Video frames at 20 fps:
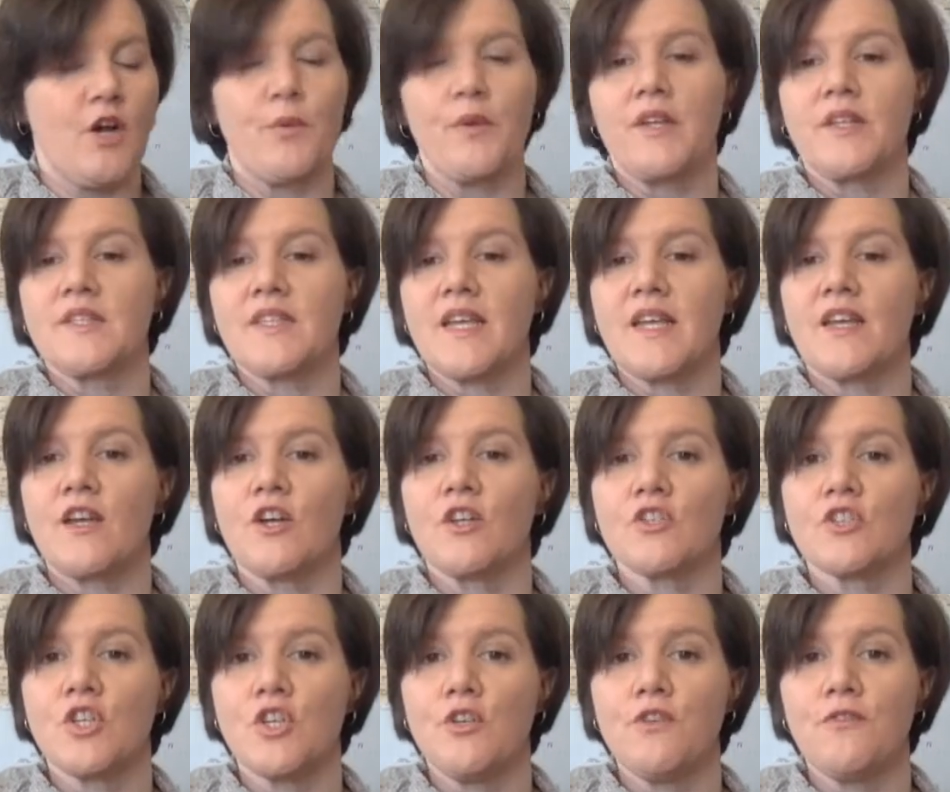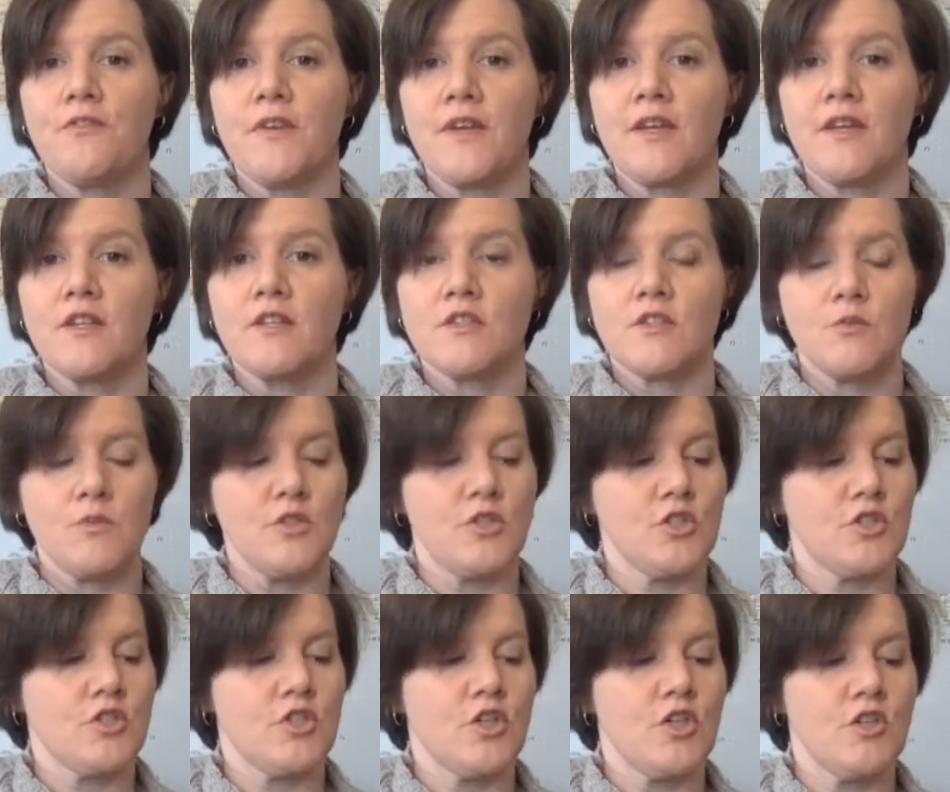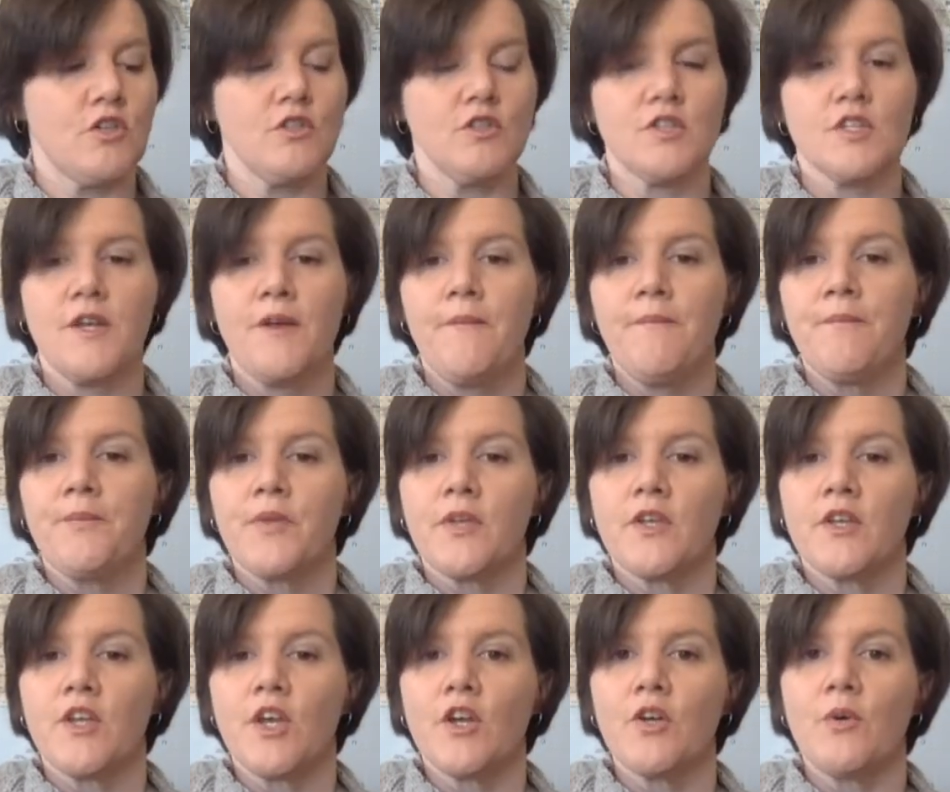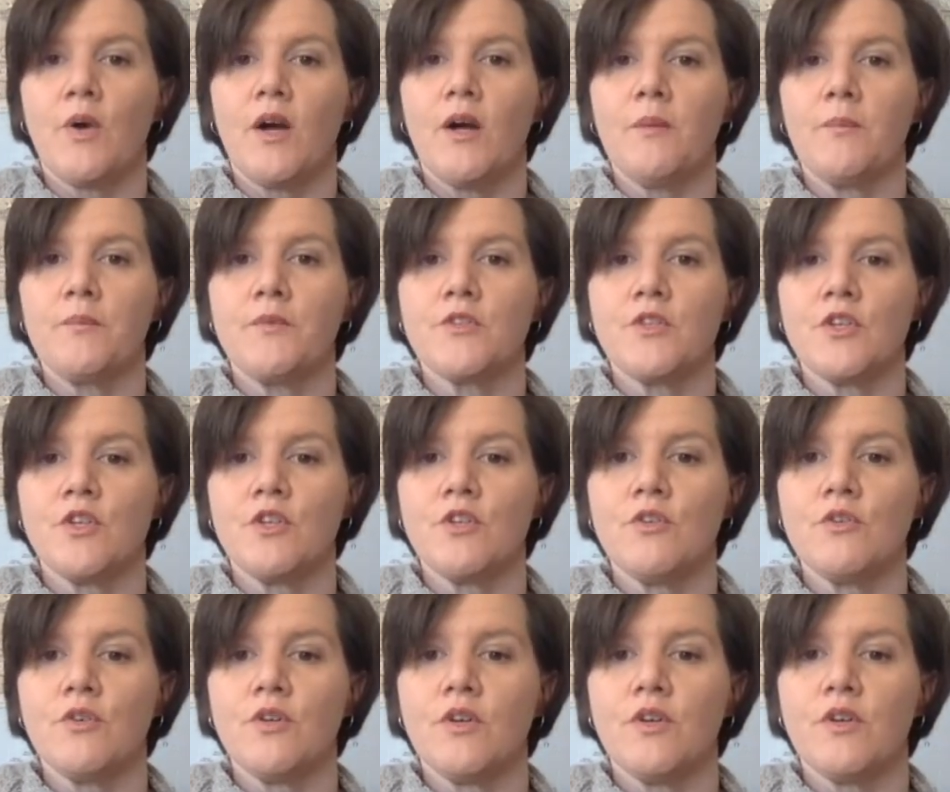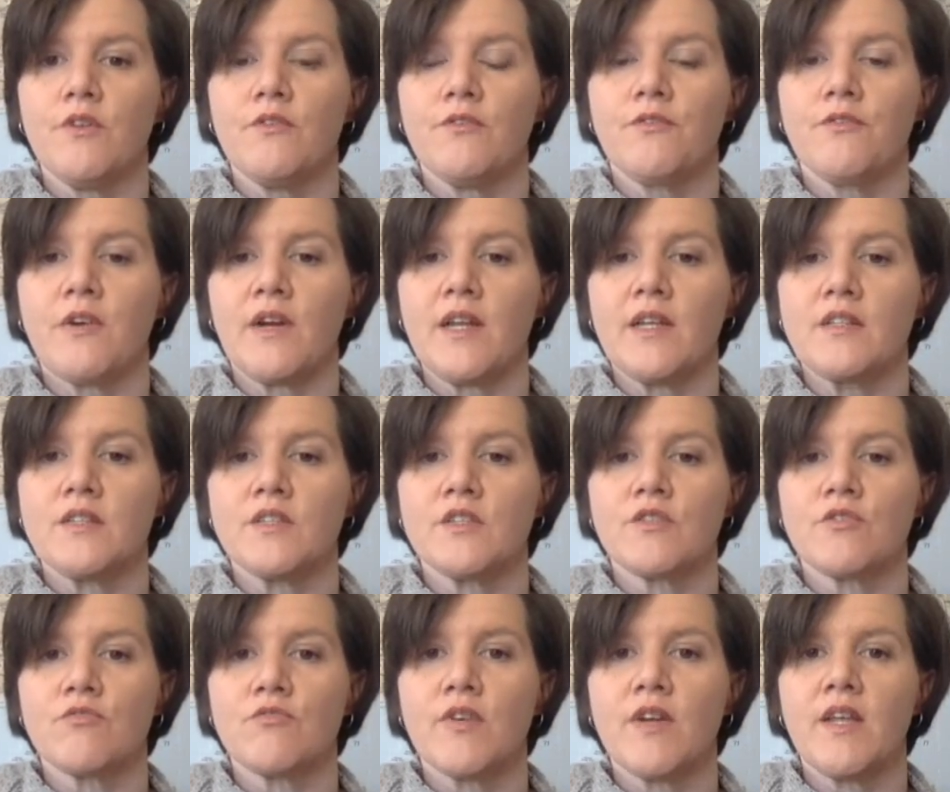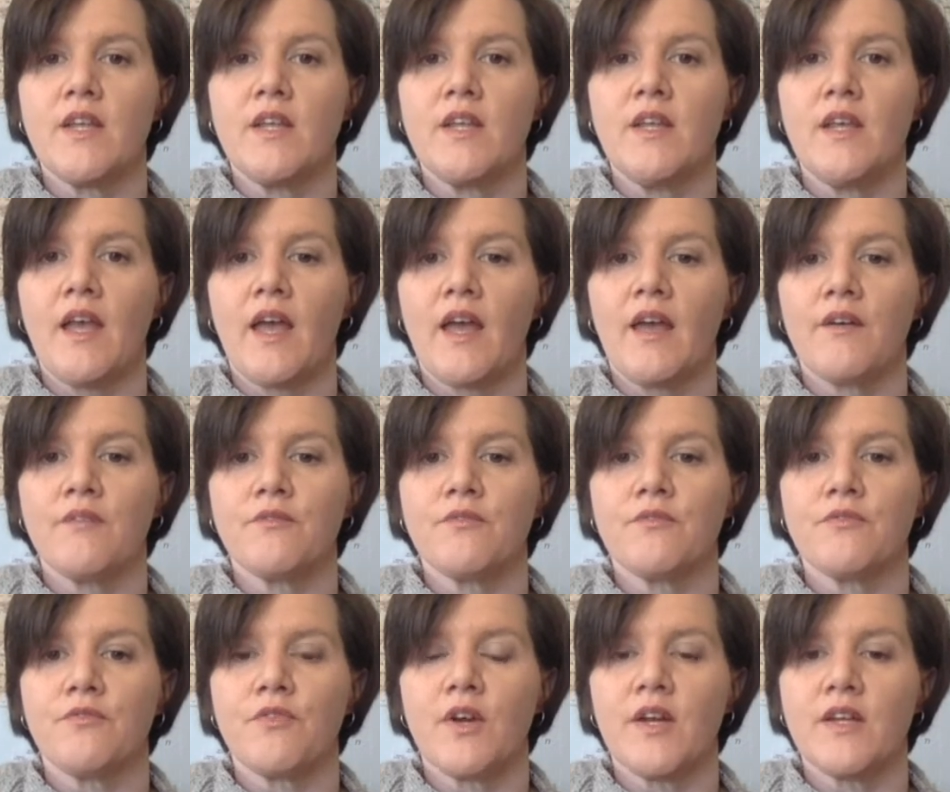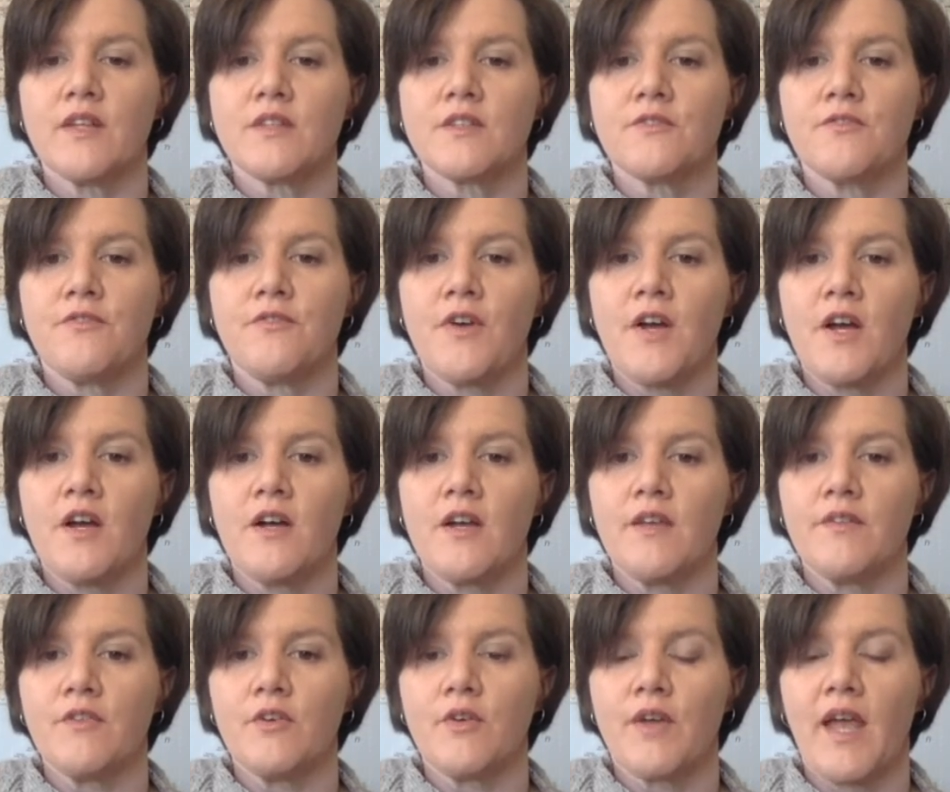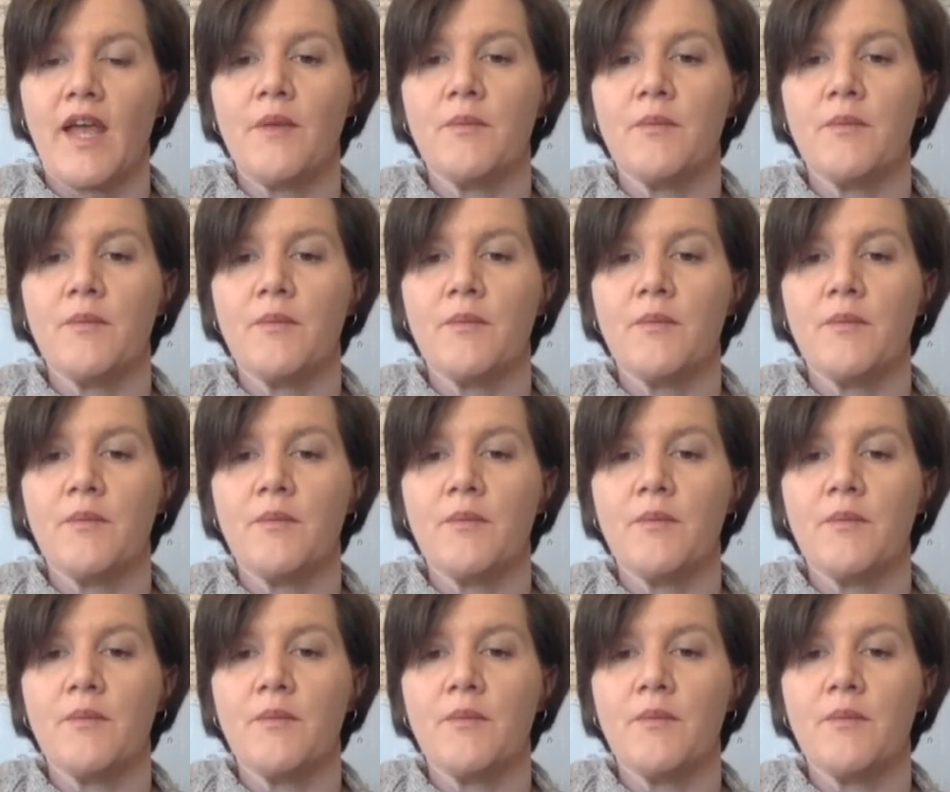We're going to take our 2 fingers that we just used and go up to frets 3 and frets 5, okay?